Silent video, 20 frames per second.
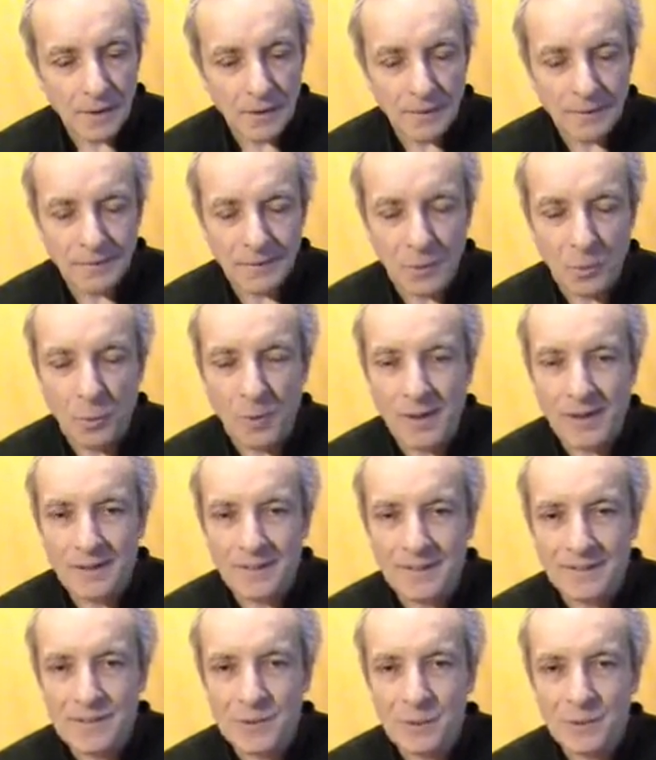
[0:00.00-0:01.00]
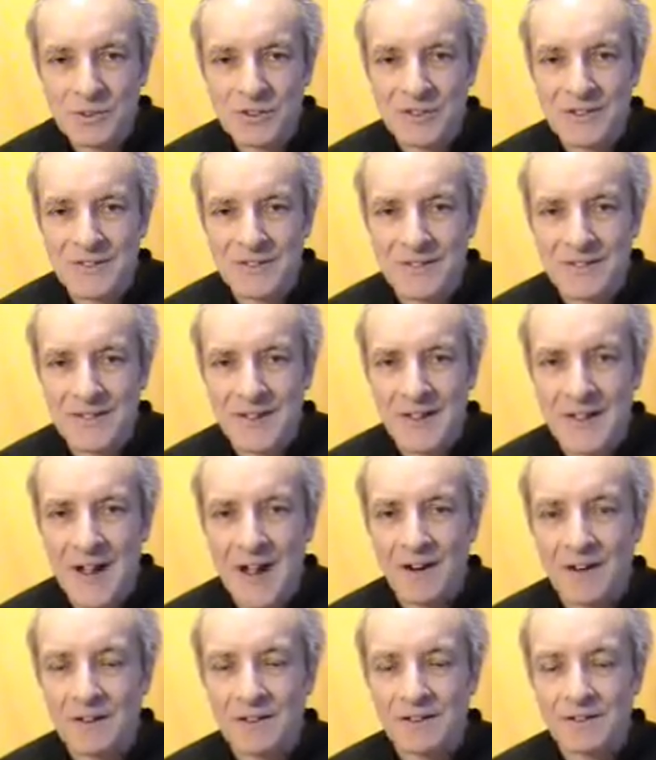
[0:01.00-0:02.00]
This awareness which is at the
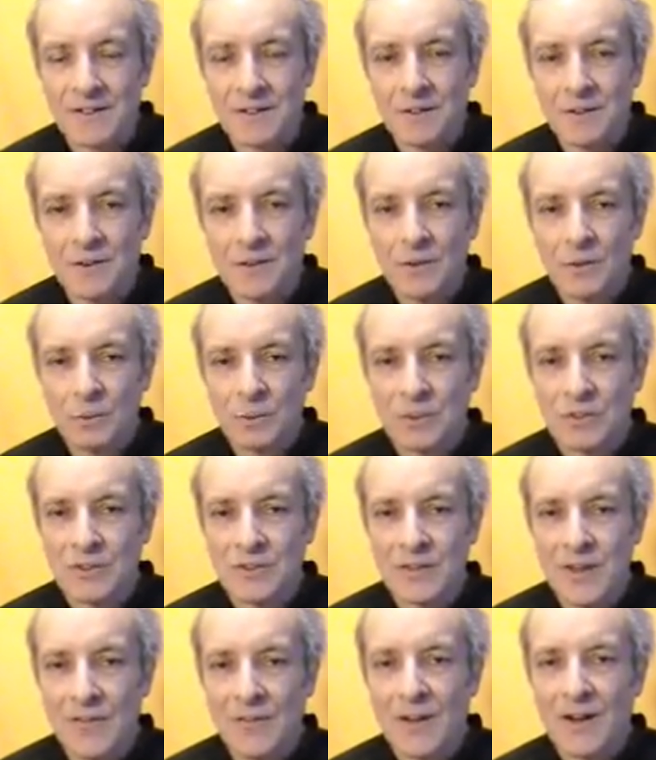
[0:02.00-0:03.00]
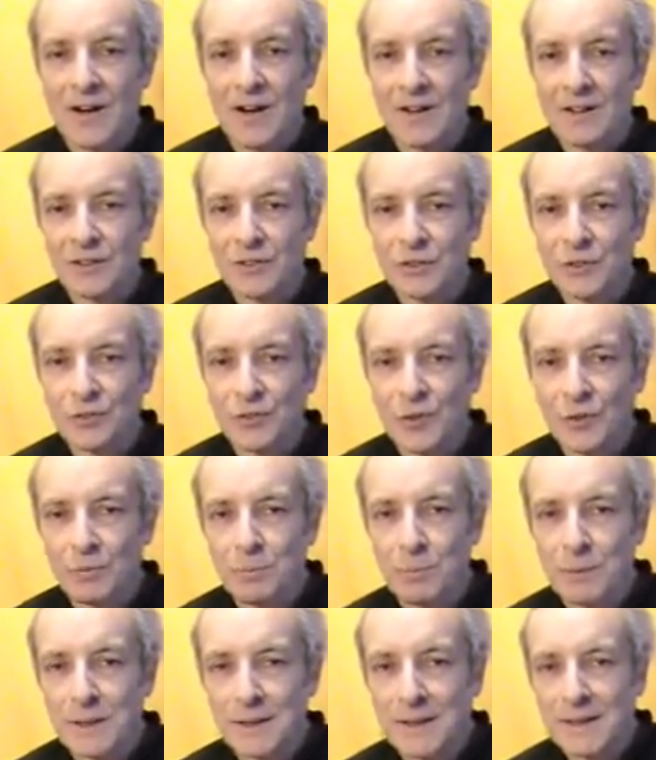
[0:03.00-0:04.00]
heart, which is at the heart of
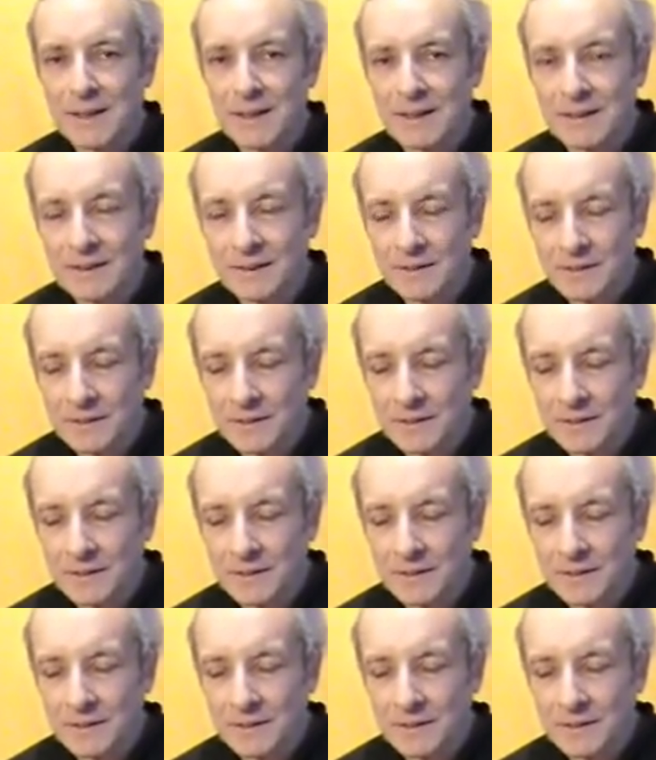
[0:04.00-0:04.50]
our being.